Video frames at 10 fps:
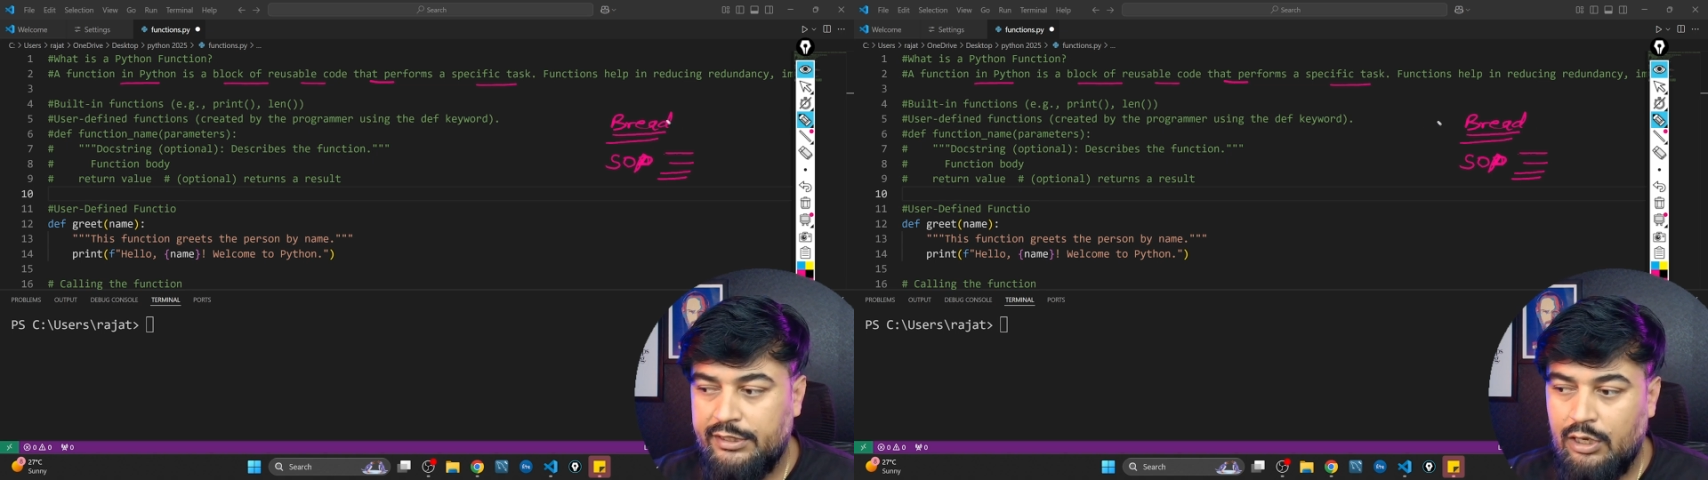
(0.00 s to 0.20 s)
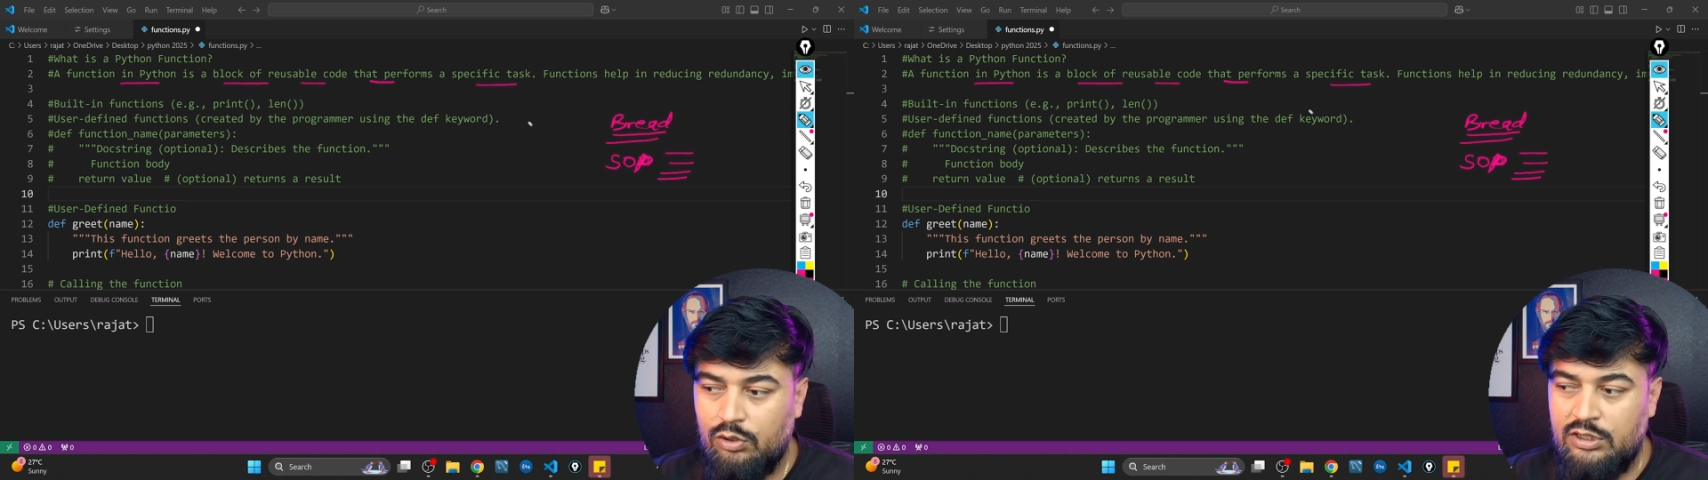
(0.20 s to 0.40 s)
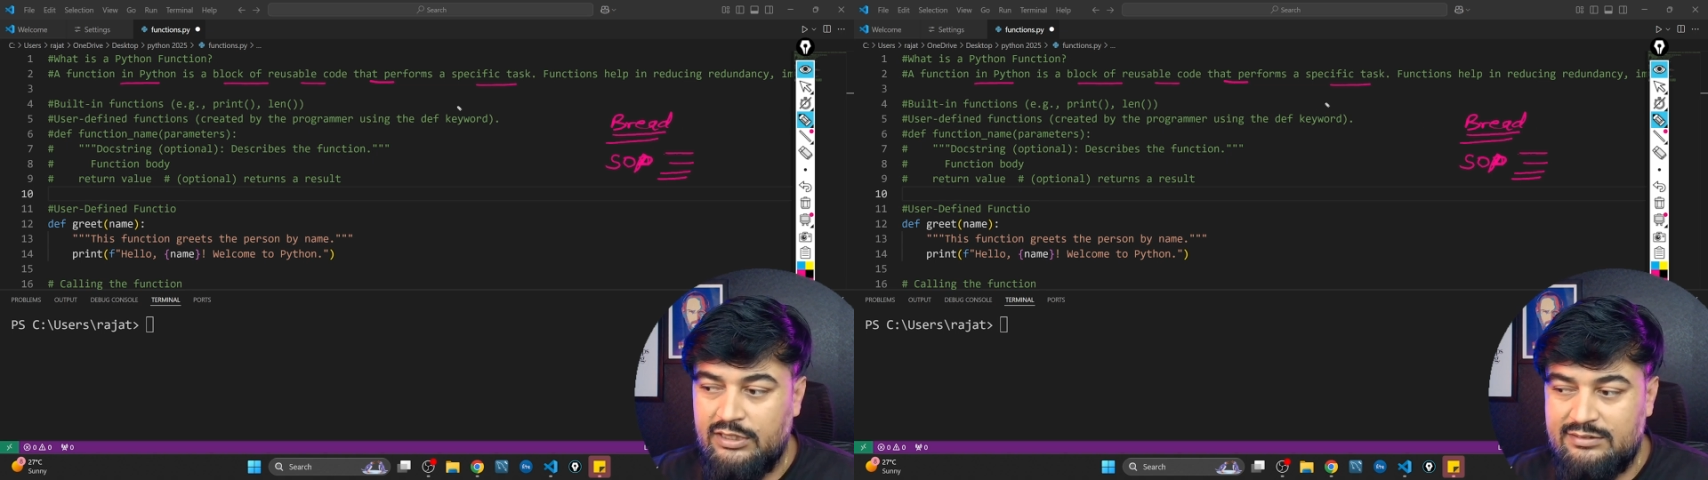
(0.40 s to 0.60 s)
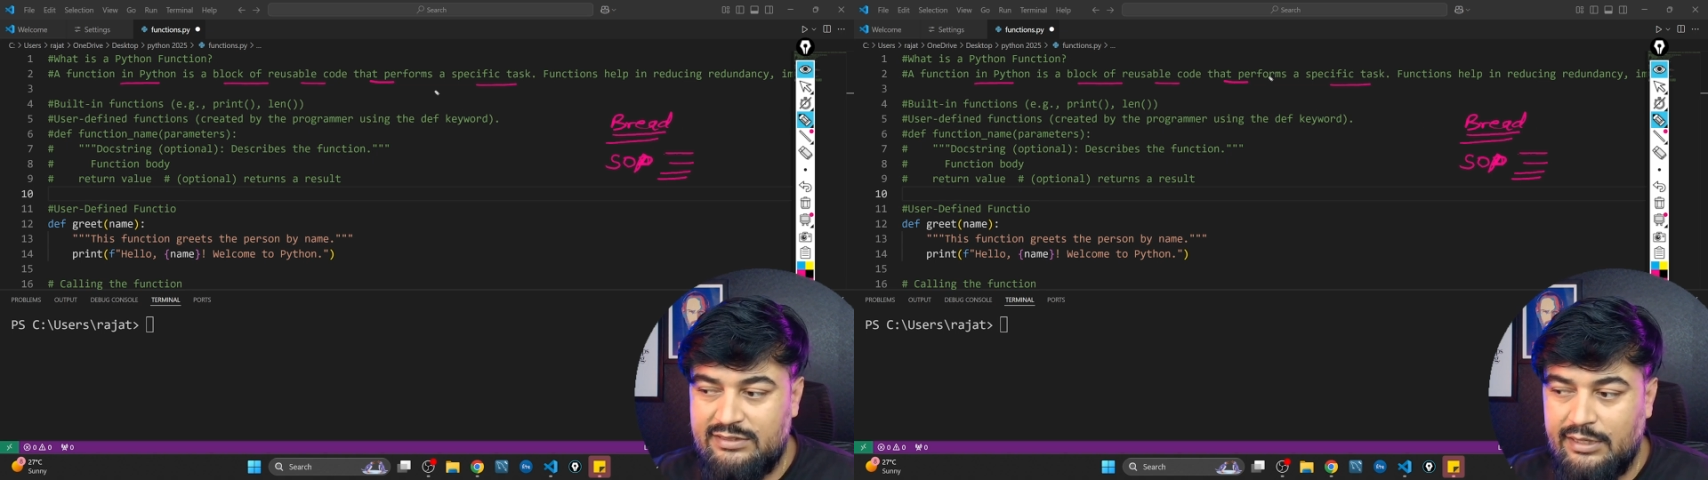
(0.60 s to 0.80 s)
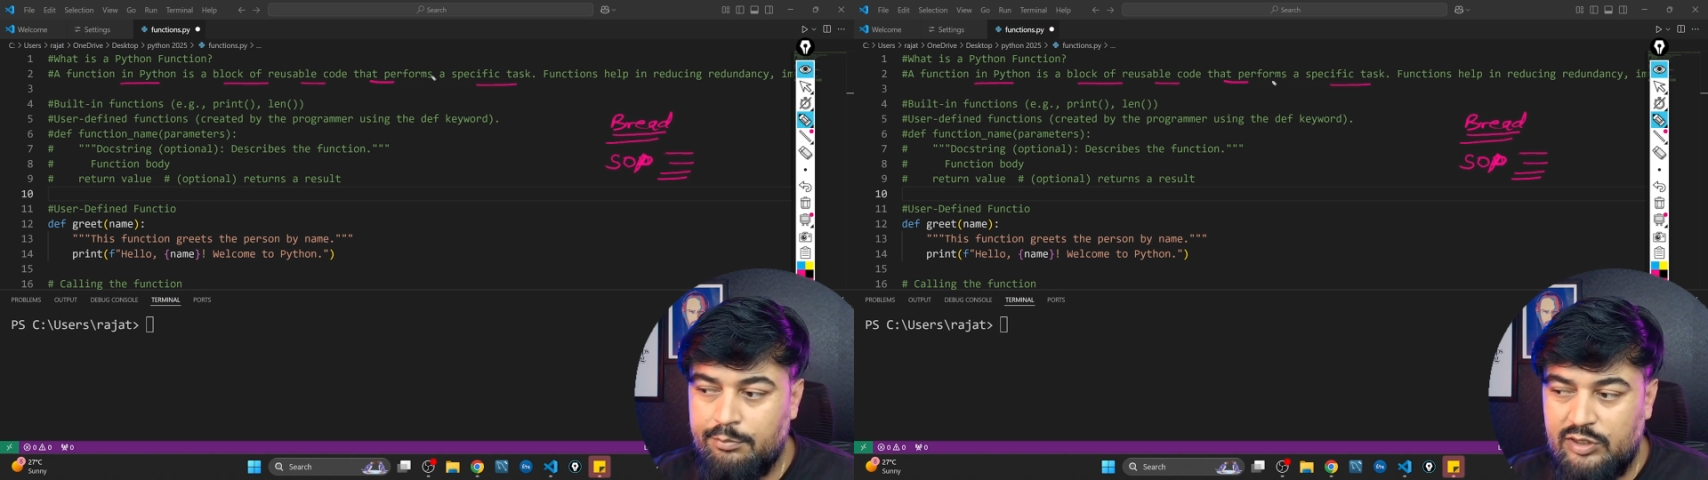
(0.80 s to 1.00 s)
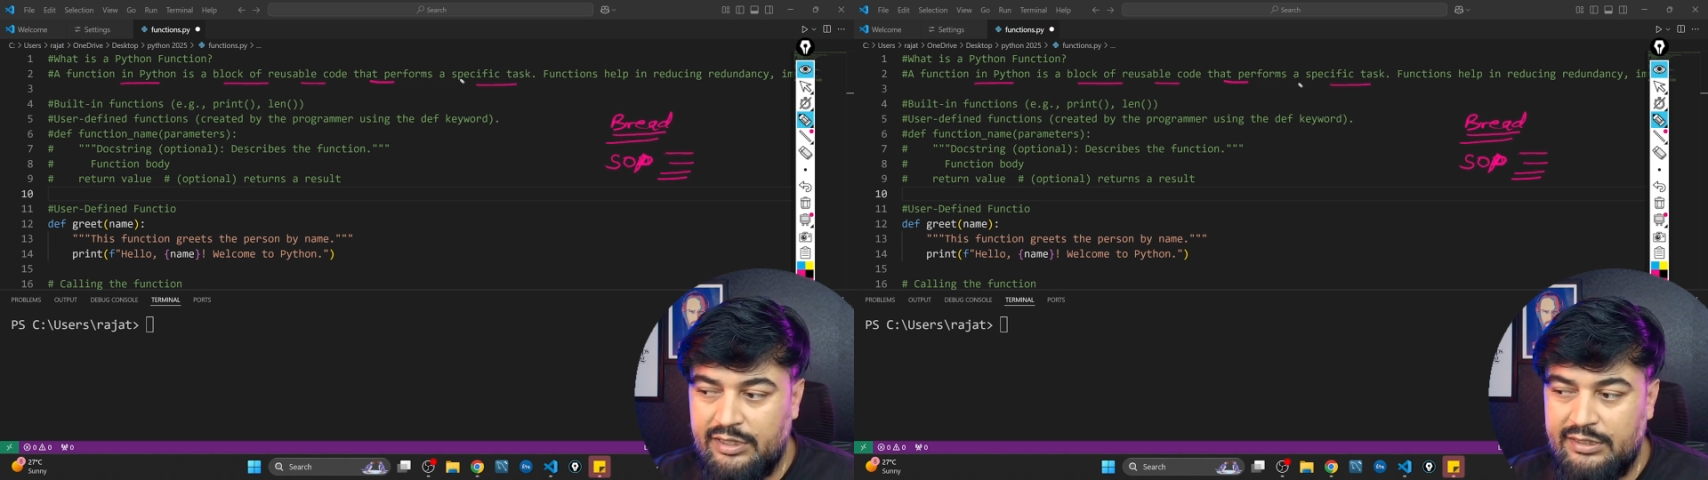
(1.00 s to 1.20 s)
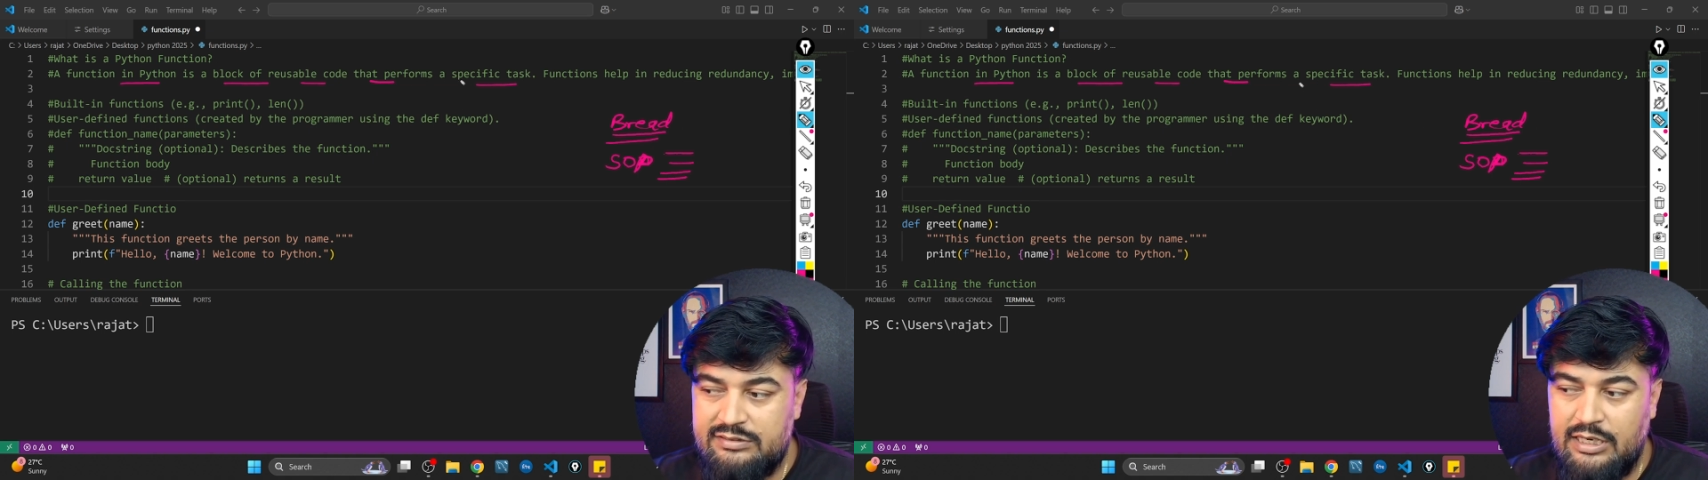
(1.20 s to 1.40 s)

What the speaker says: Now same thing is